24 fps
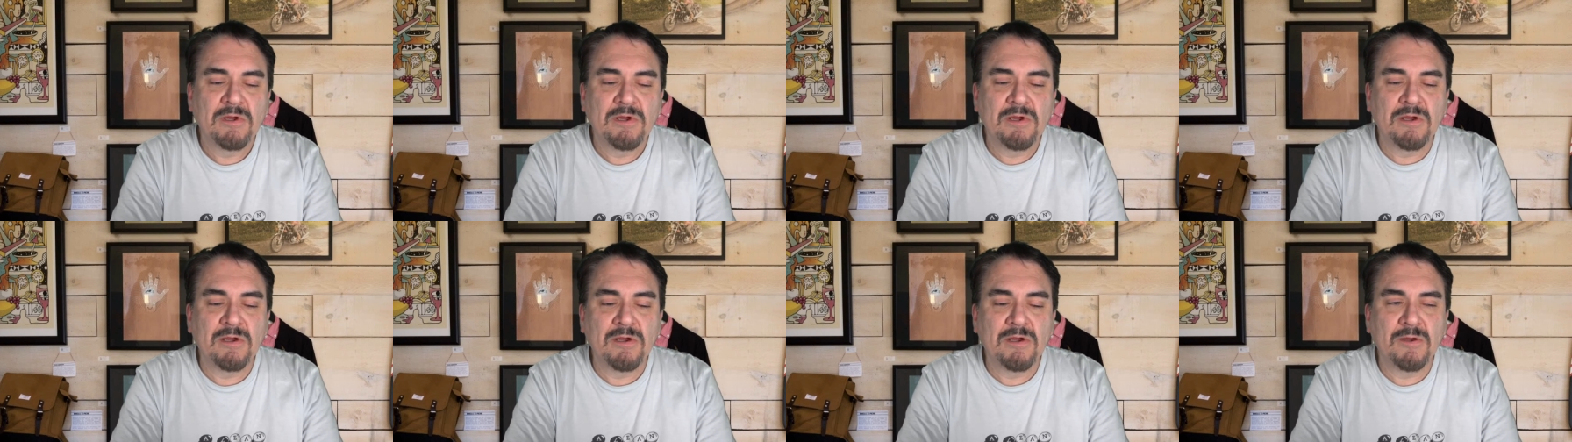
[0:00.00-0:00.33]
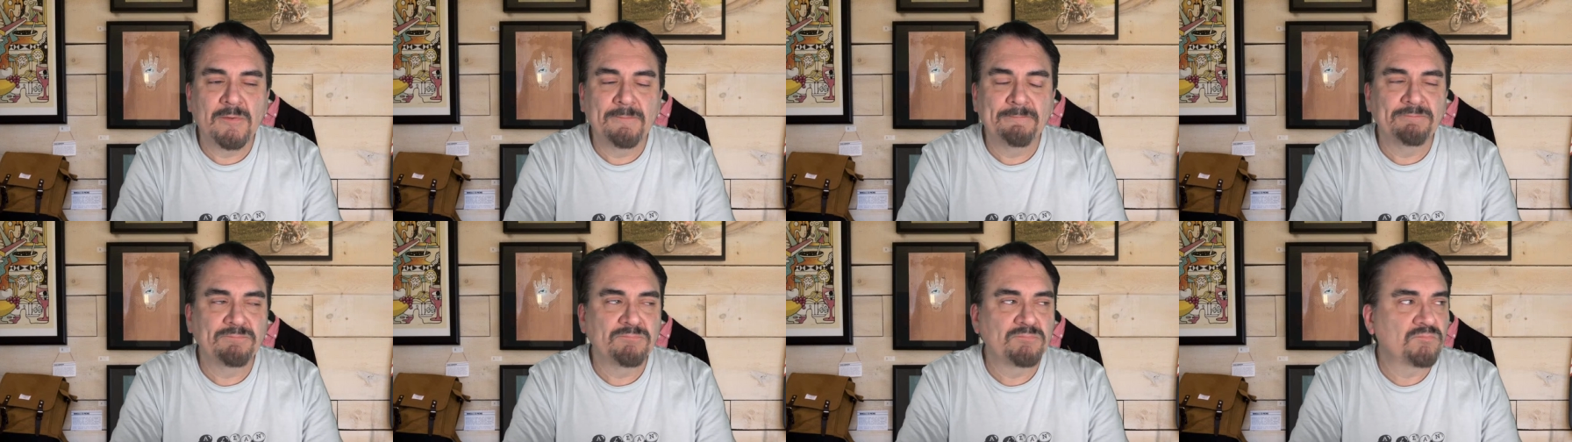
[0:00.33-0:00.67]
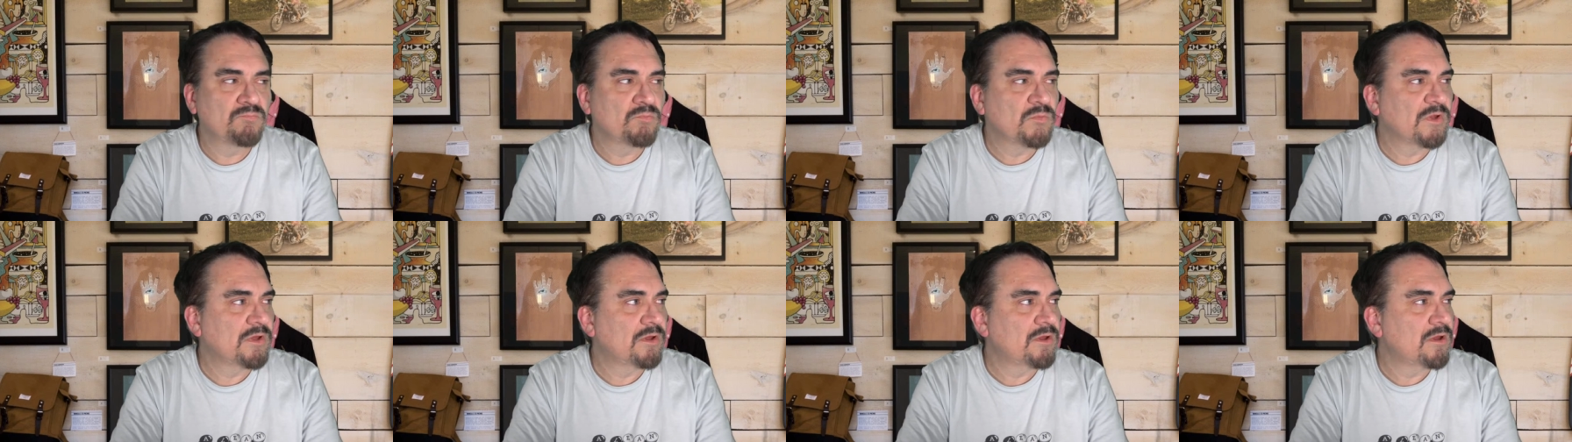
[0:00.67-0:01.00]

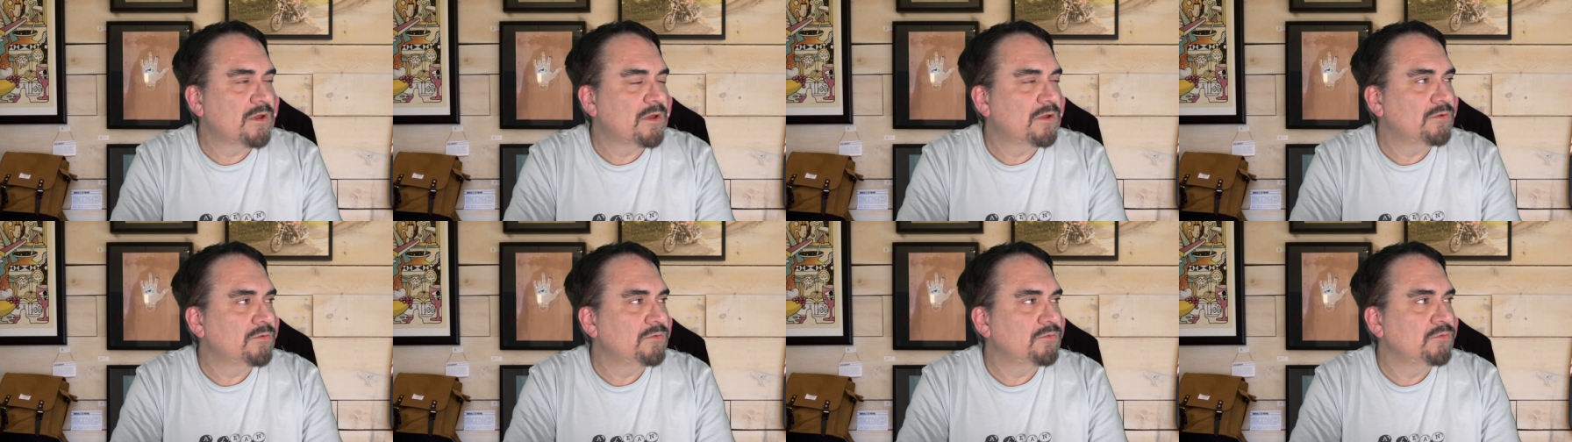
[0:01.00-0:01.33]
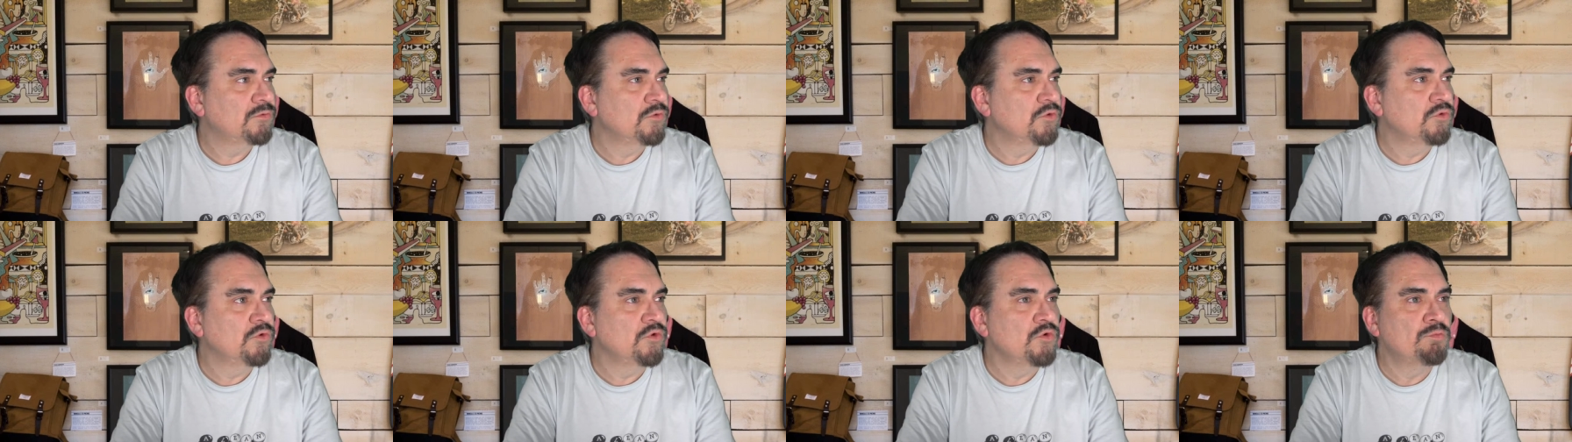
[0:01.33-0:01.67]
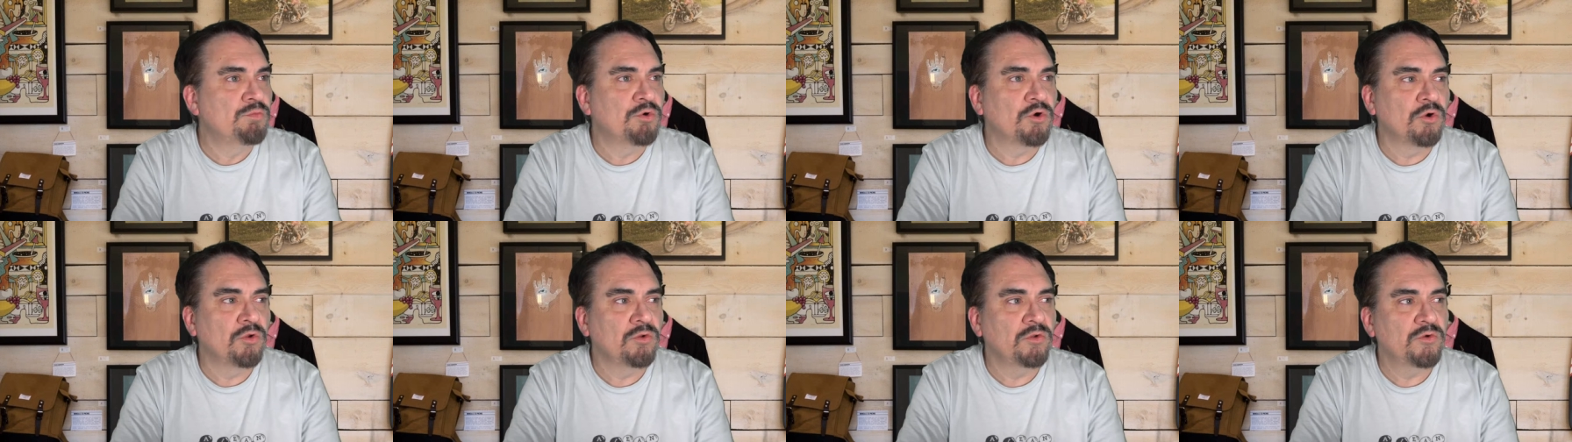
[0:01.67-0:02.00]
Lulu
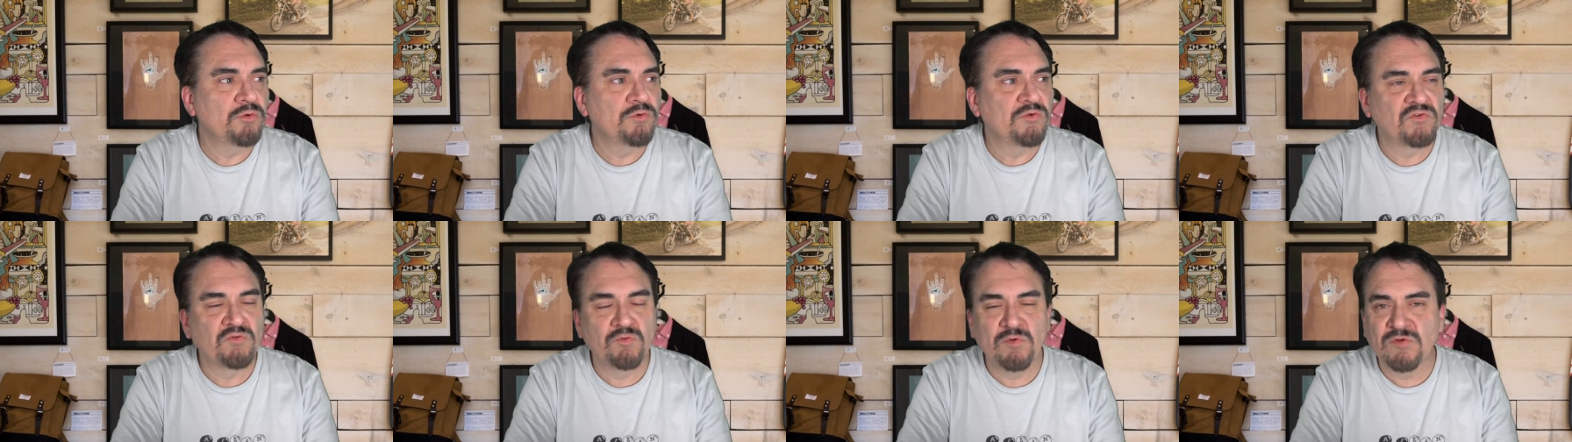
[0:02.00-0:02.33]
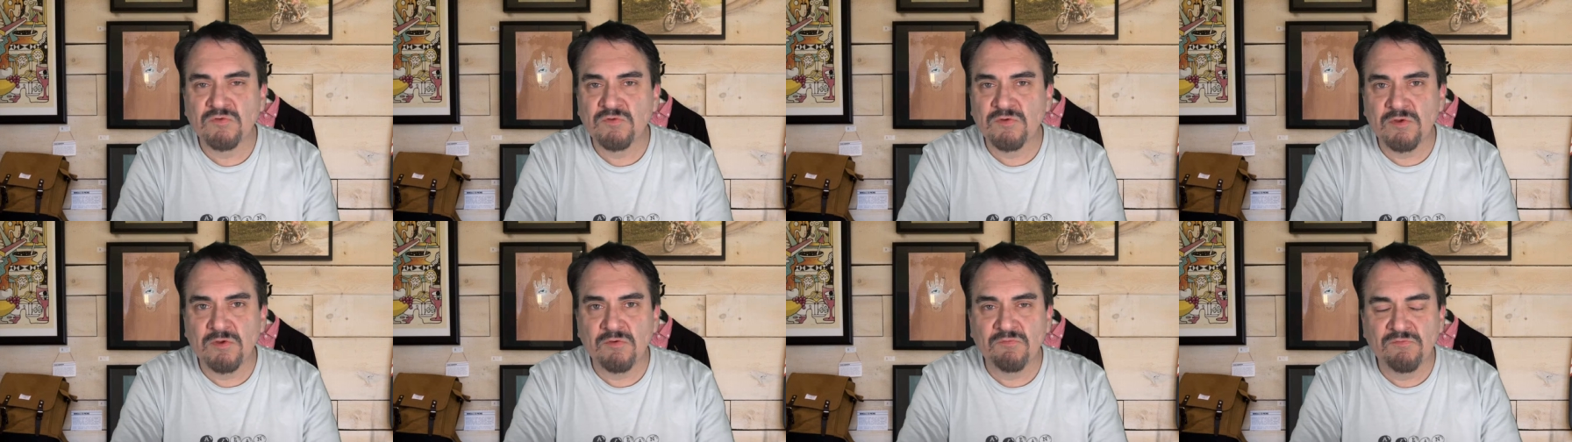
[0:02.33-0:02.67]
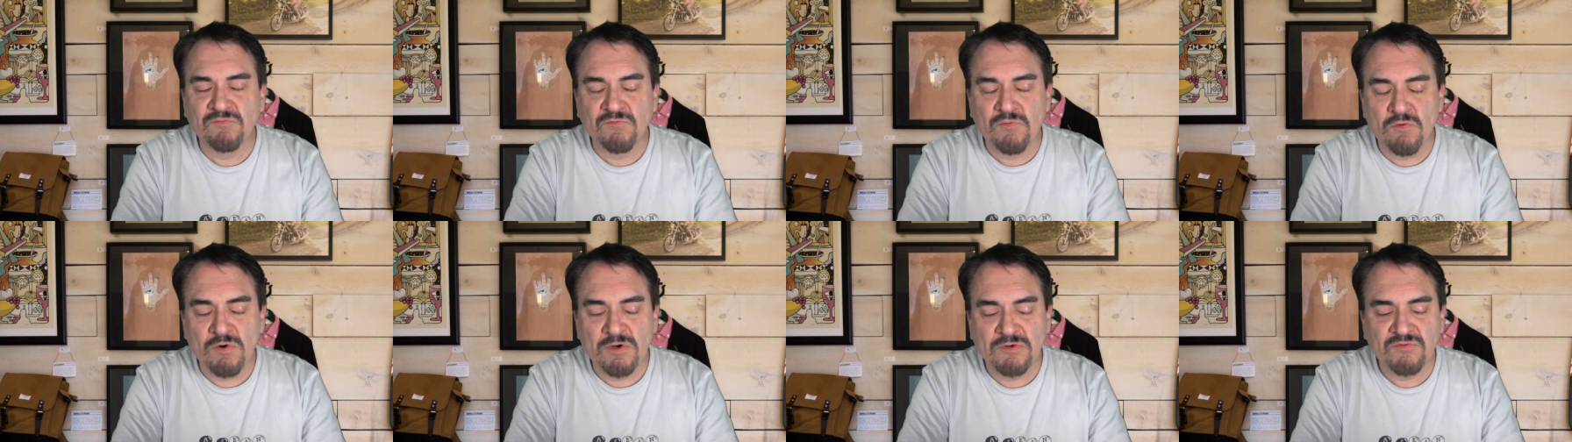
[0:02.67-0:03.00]
Burlu is a
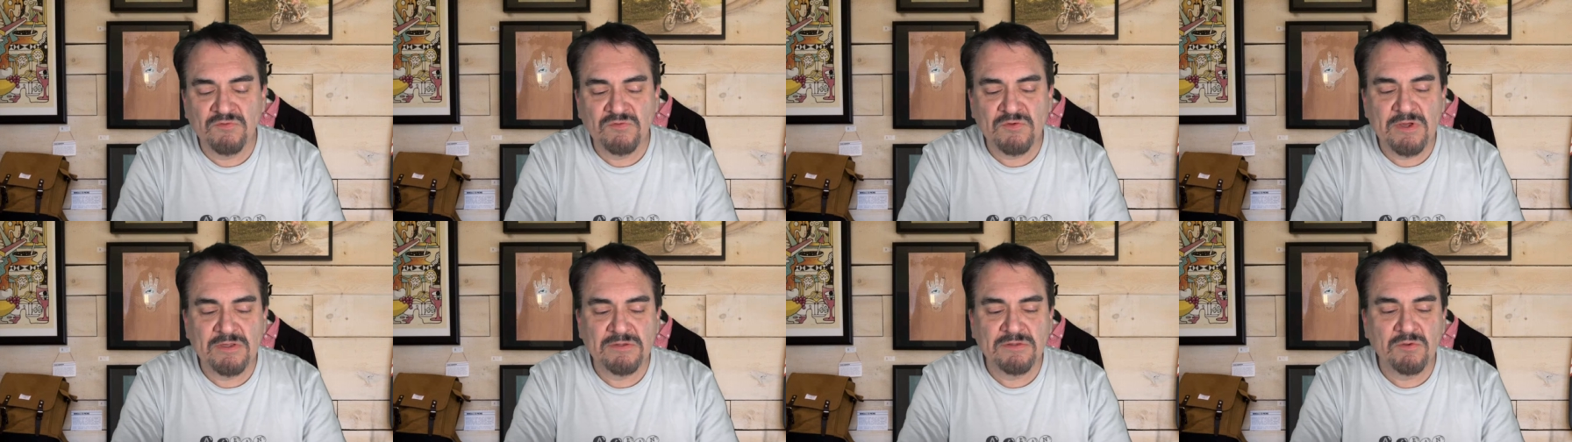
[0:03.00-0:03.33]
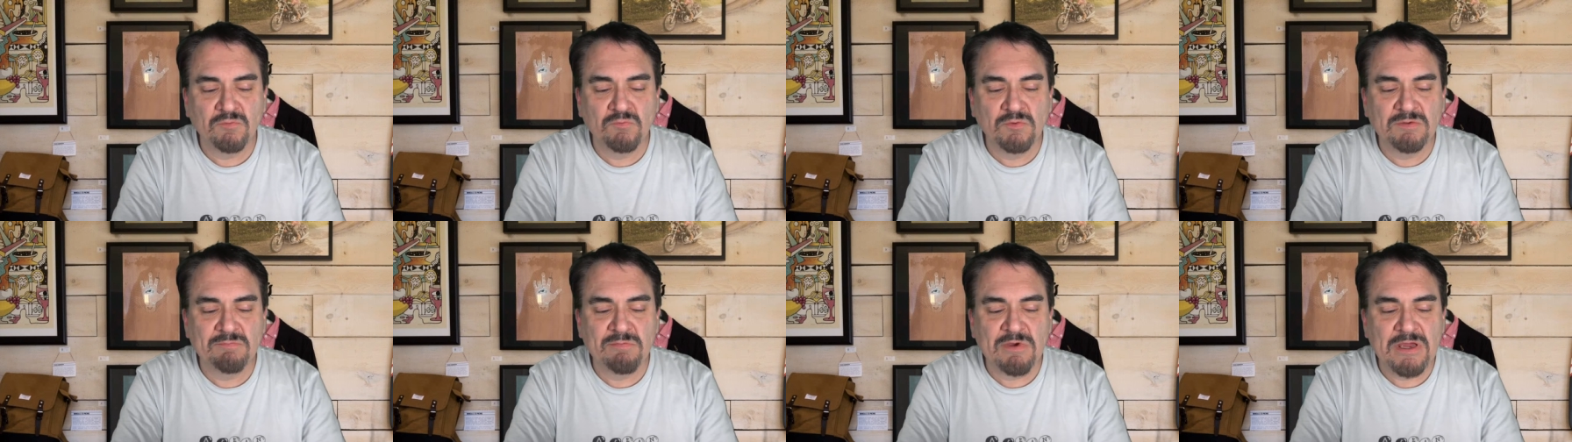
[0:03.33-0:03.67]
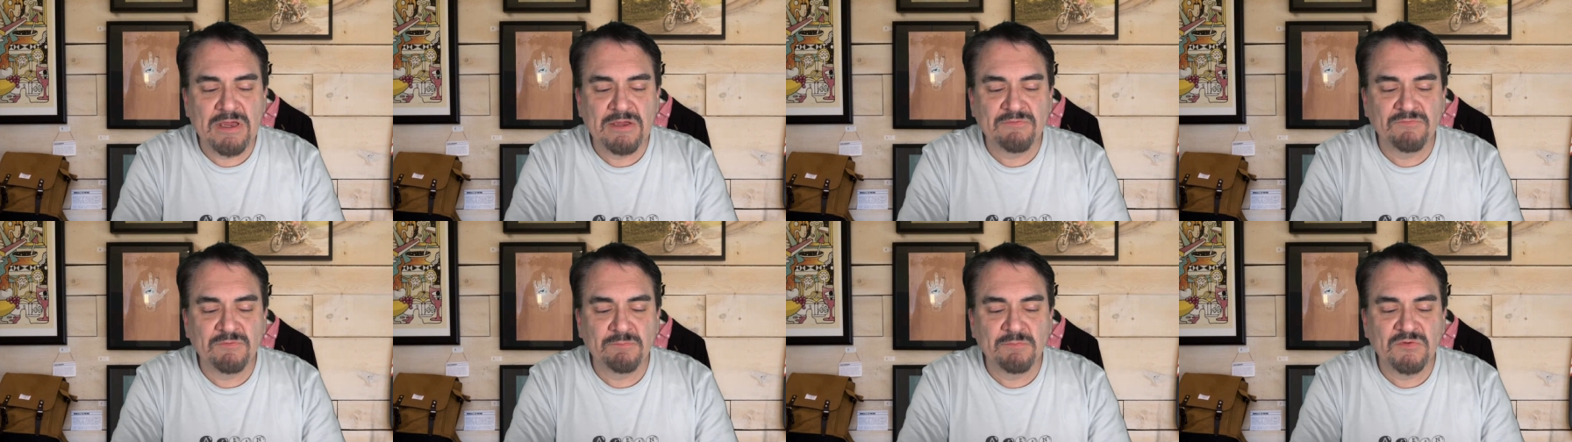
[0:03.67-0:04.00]
foreign site that we
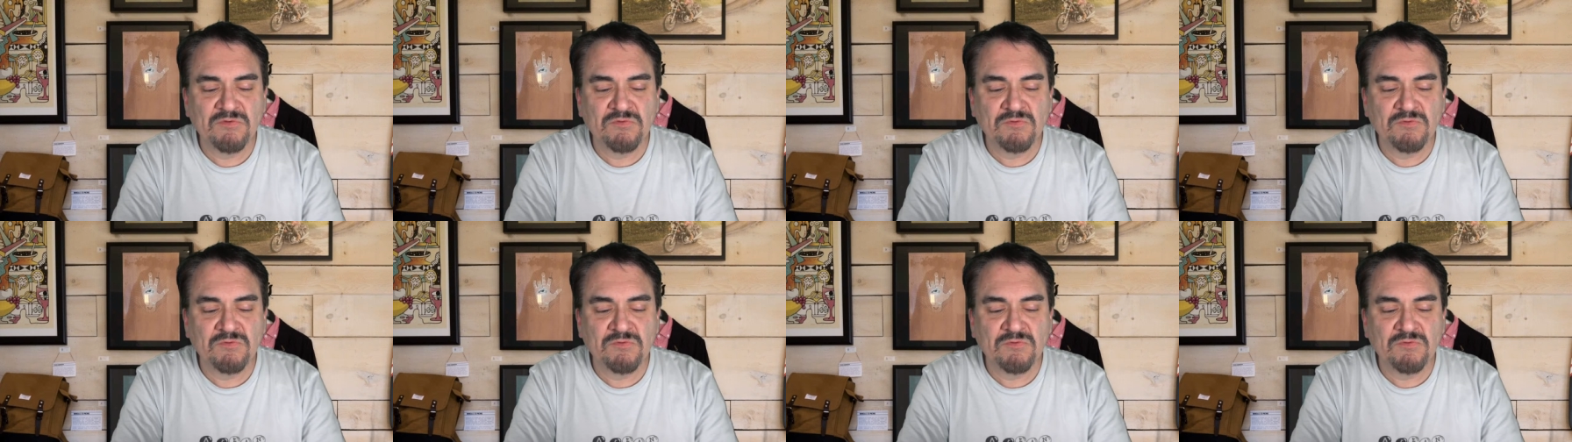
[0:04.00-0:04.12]
buy from.